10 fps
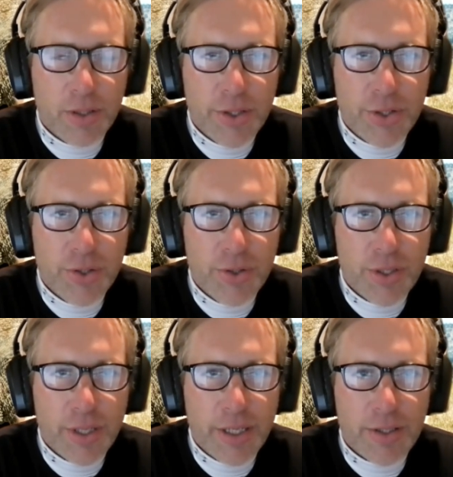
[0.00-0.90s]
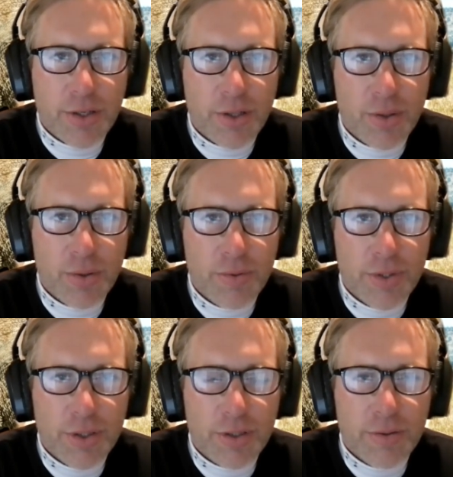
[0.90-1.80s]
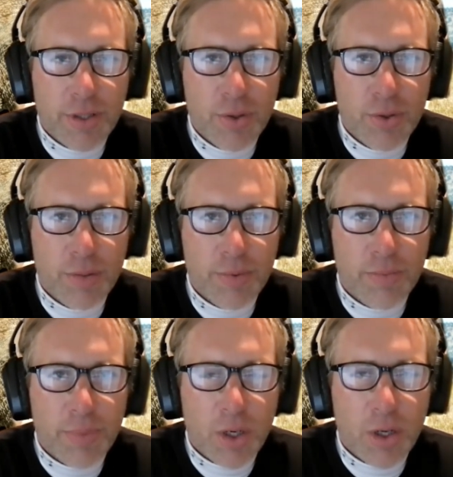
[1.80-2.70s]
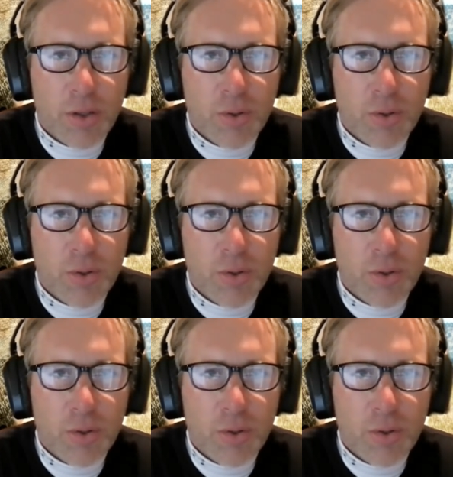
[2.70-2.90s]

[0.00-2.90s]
issues and he's told just go dribble the ball,